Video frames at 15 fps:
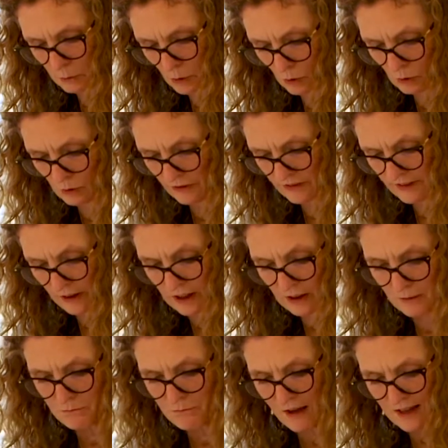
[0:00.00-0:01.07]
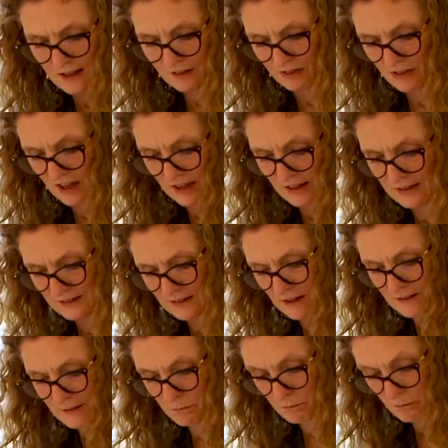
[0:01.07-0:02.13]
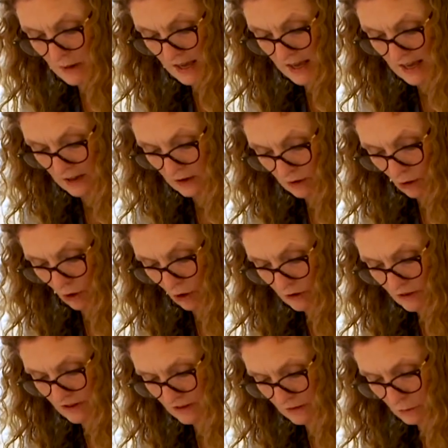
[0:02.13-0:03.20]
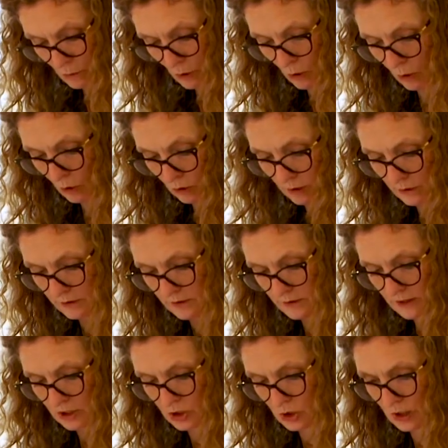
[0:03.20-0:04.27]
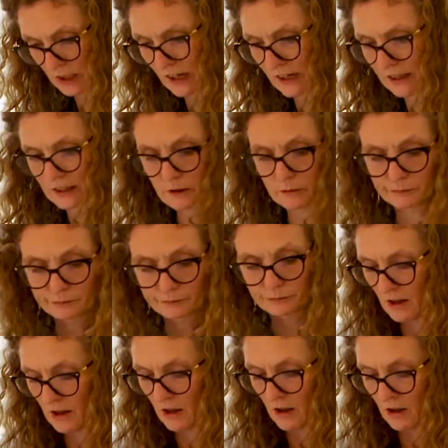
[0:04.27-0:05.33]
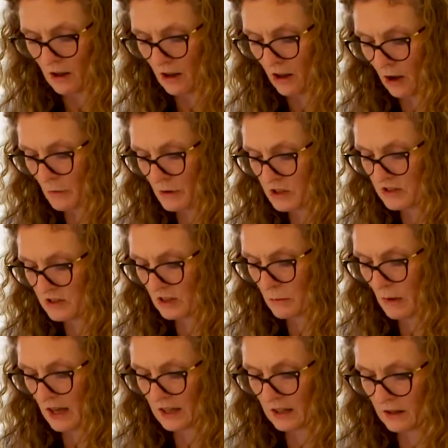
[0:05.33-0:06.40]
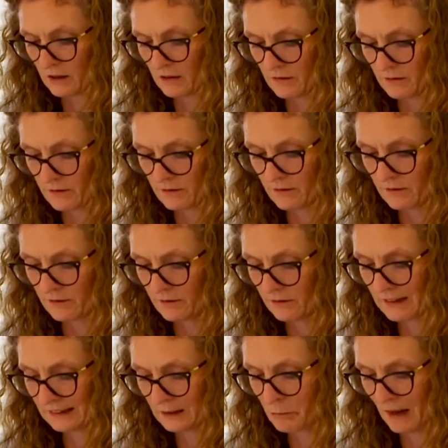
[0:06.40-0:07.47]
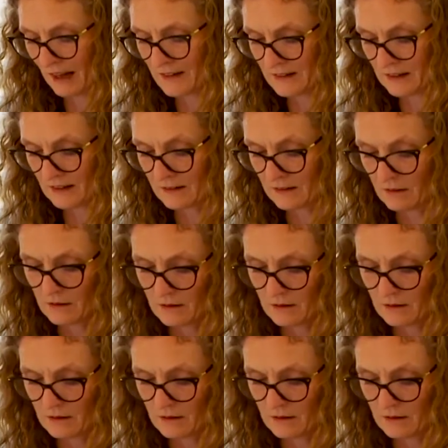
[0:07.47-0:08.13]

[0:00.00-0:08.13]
balls. Now you can make these as big or as small as you like. And we're just going to make little patties.